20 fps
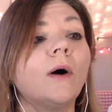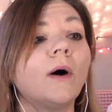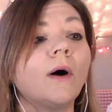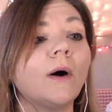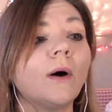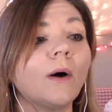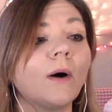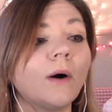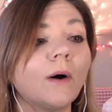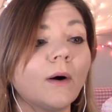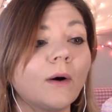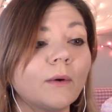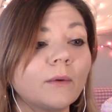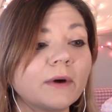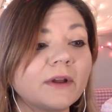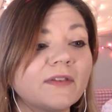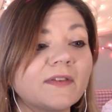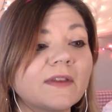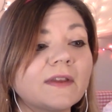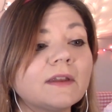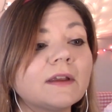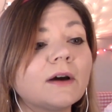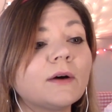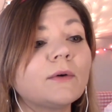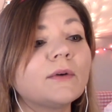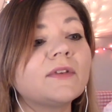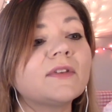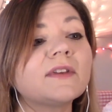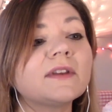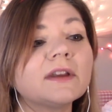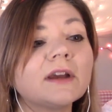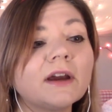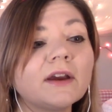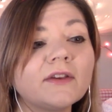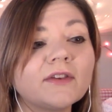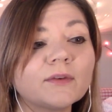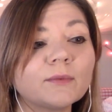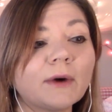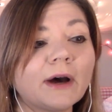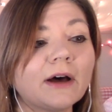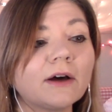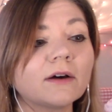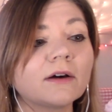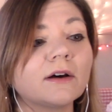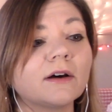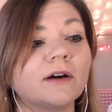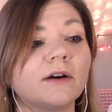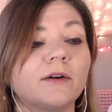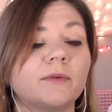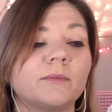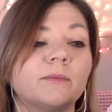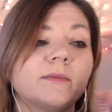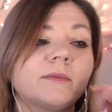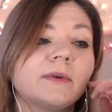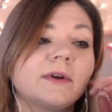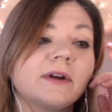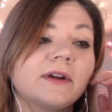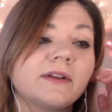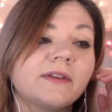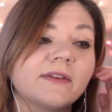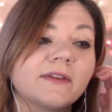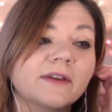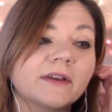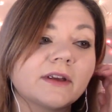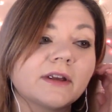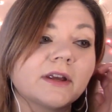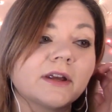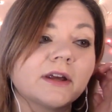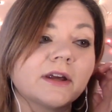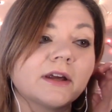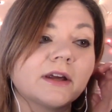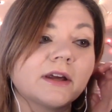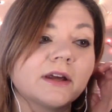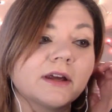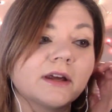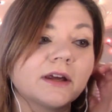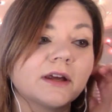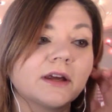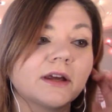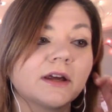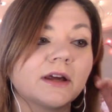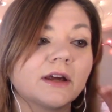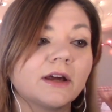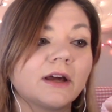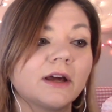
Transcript: Oh, it's a no, it's a nice welcome. So you a, bring no tribute.